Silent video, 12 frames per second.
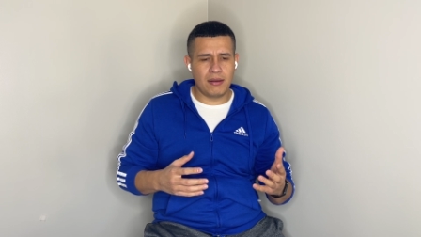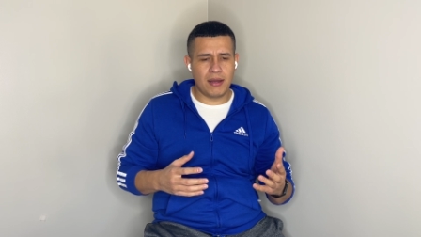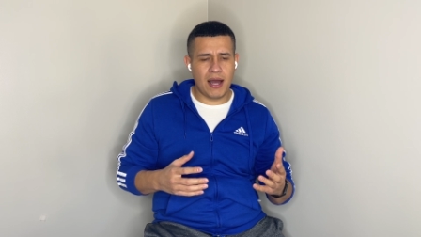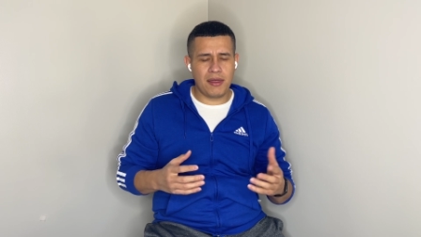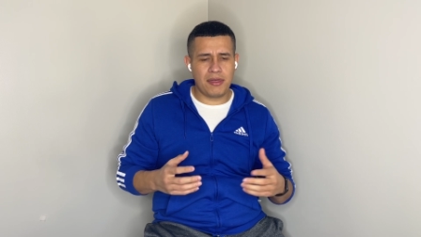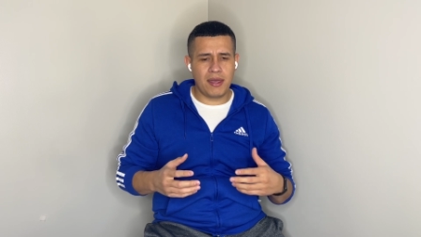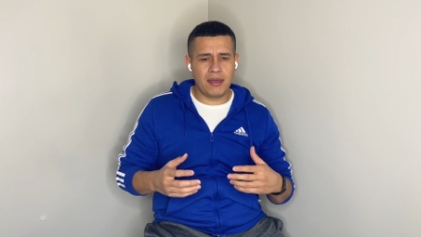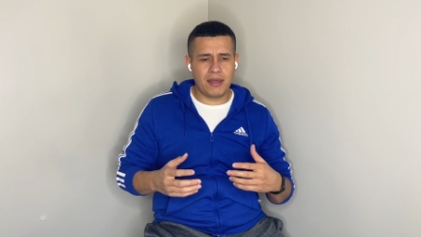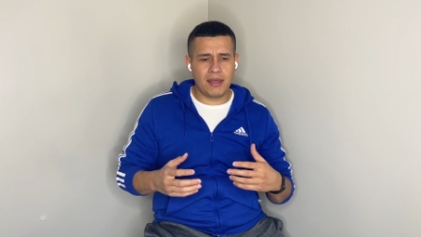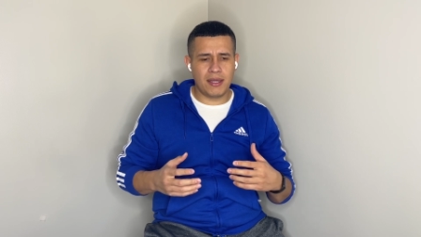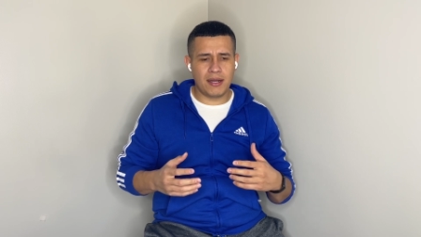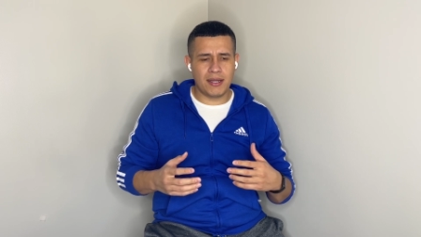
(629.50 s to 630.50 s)
I think
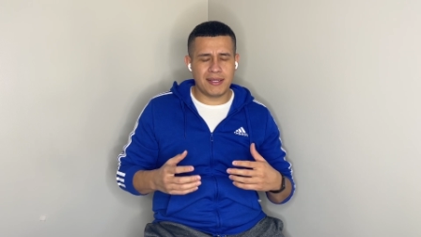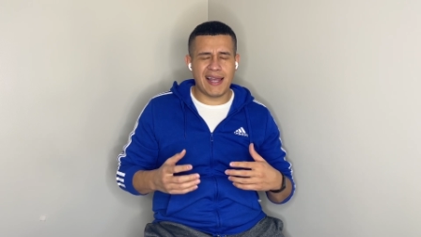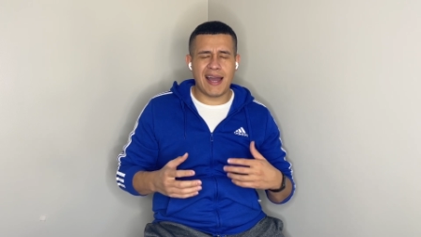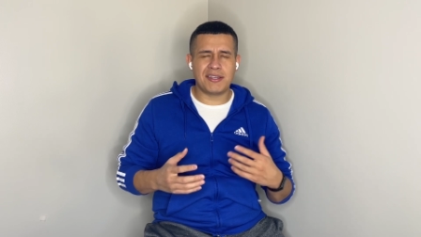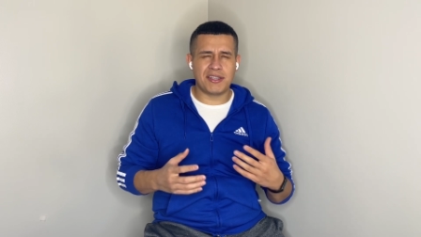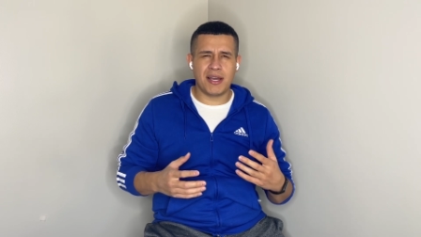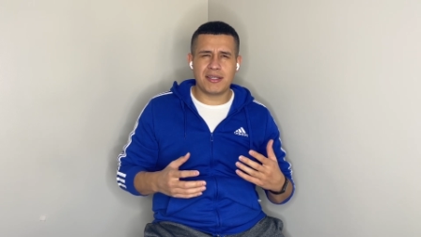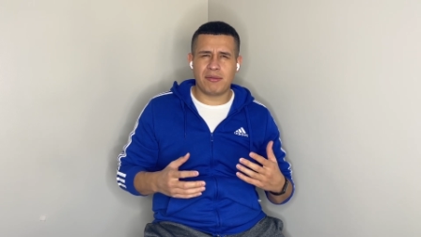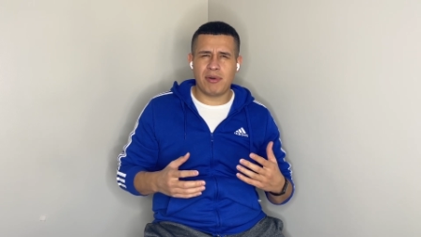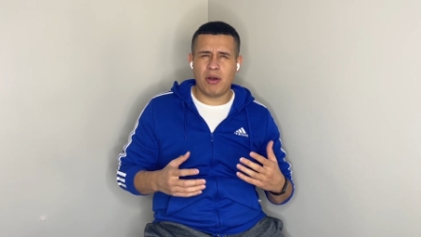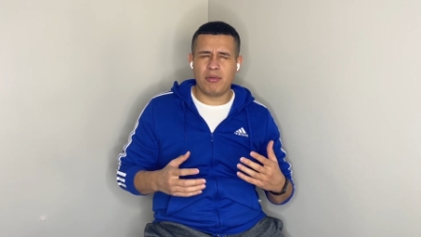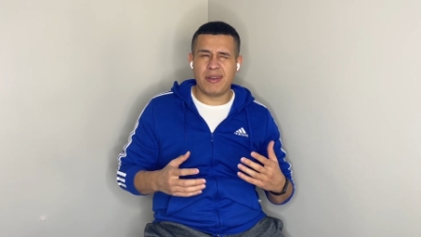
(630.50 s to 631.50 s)
it uh, digests
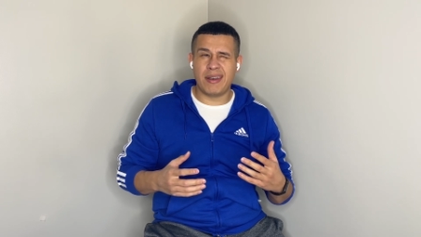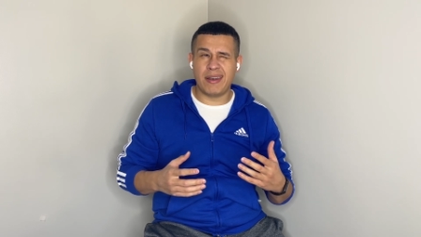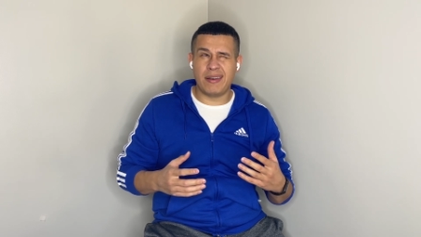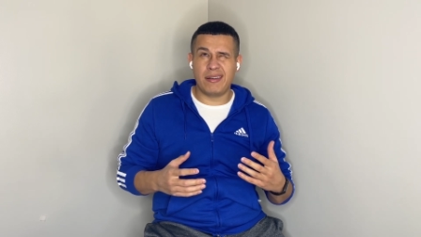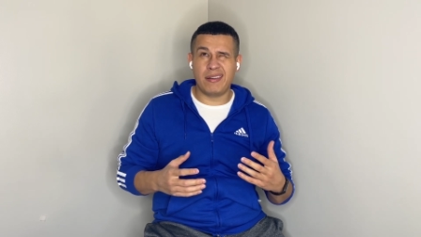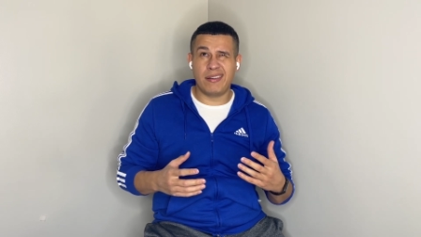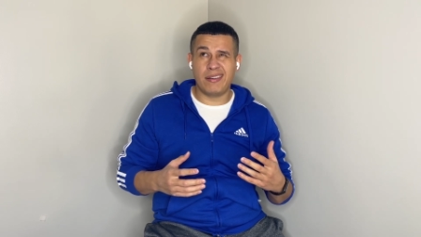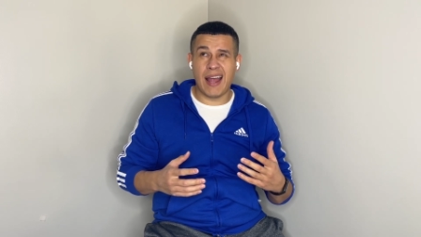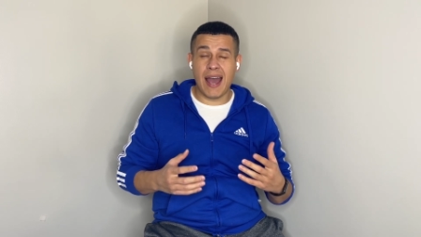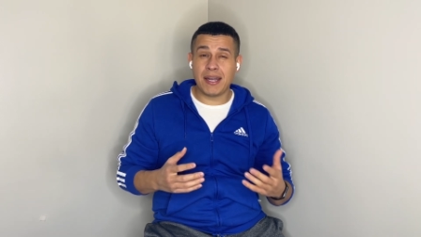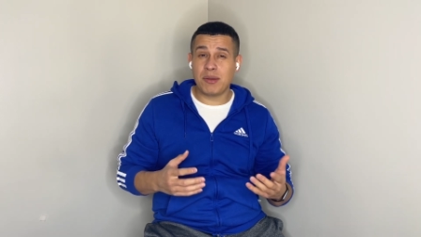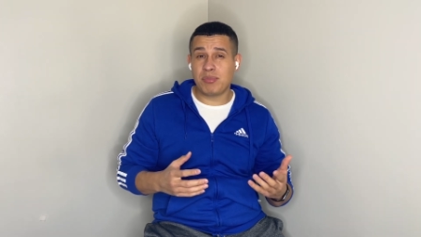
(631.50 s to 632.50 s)
around
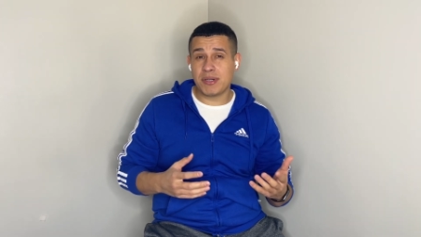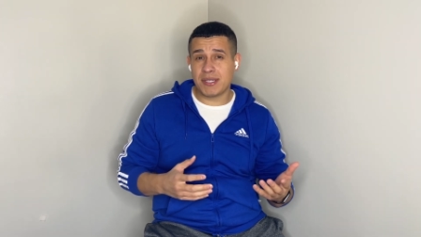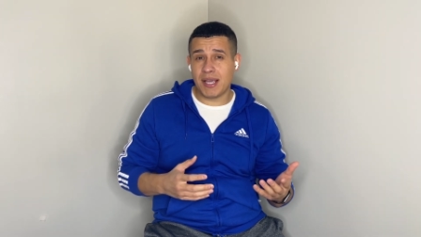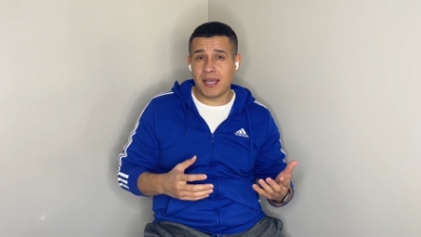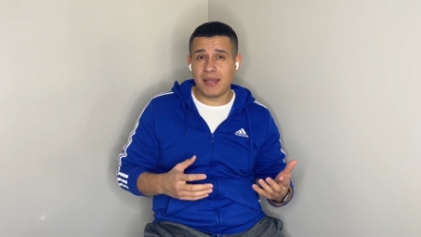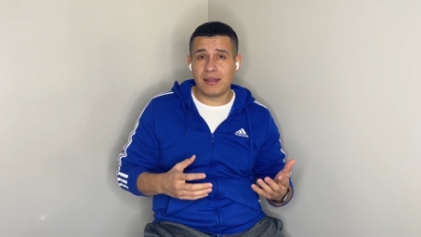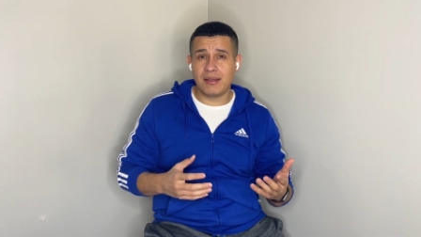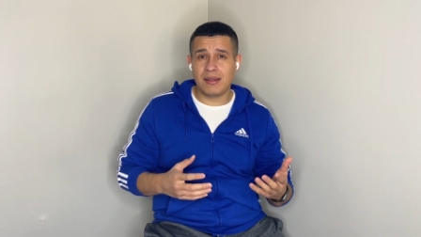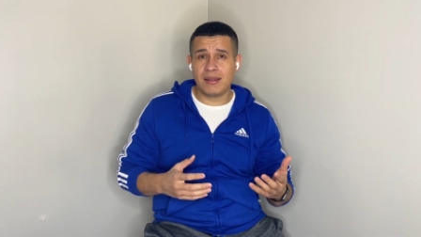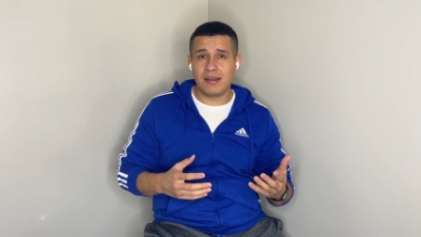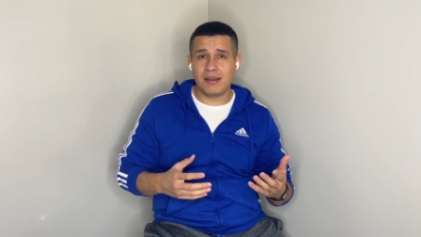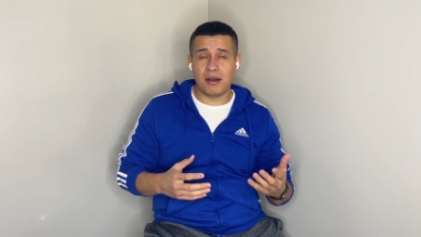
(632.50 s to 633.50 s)
ninety percent
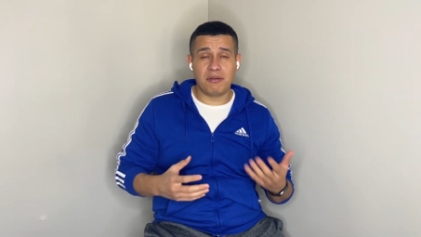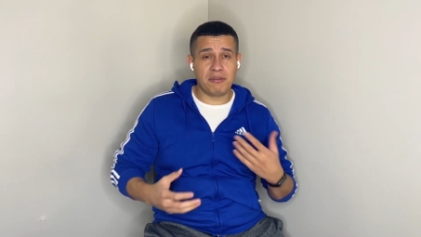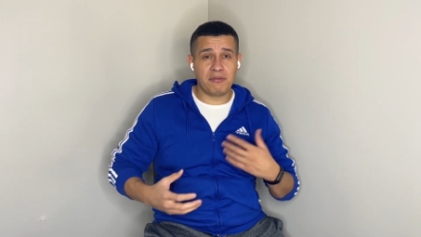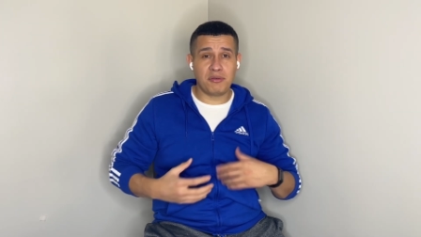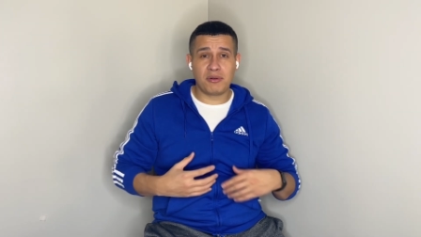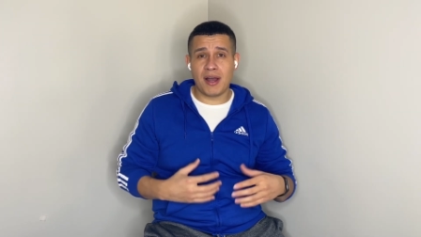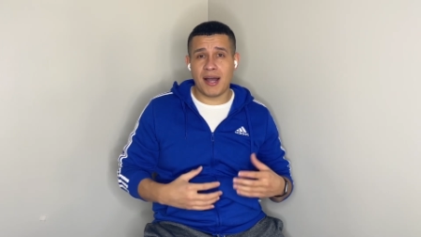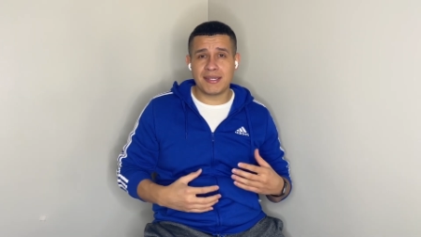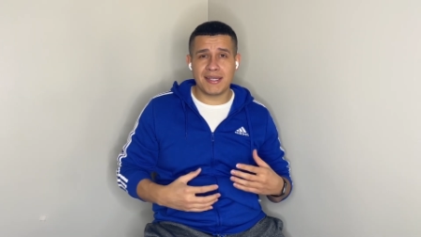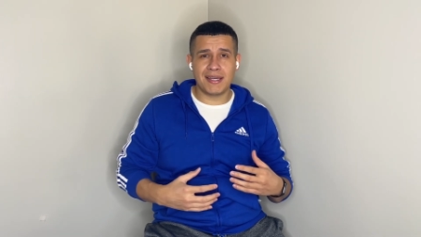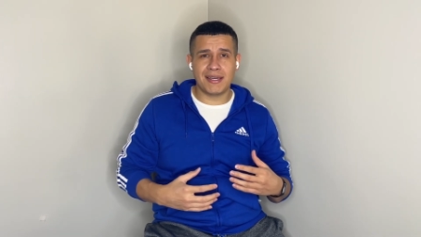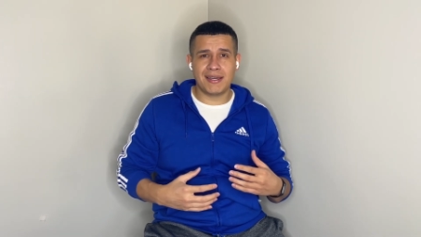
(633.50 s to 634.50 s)
of the food
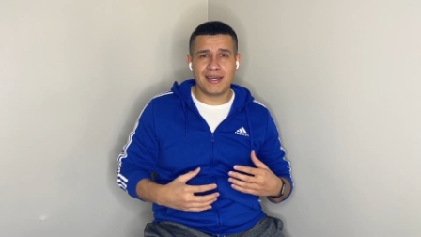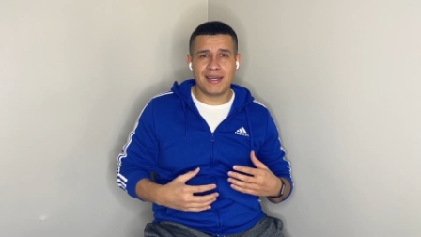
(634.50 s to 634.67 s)
content.